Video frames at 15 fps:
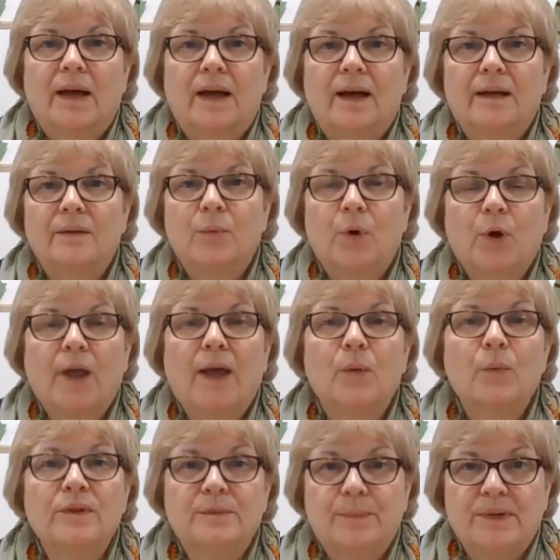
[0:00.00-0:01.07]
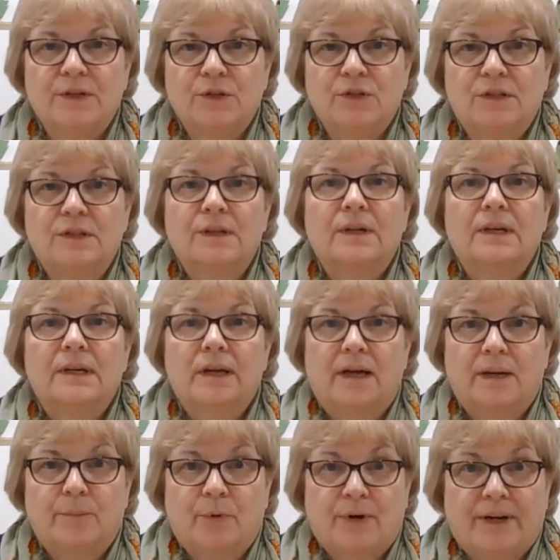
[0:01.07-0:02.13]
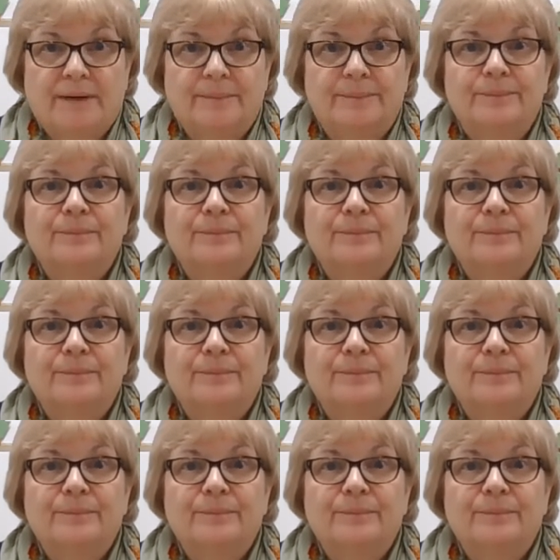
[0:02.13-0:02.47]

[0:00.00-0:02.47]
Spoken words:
I work at Wisbech Library,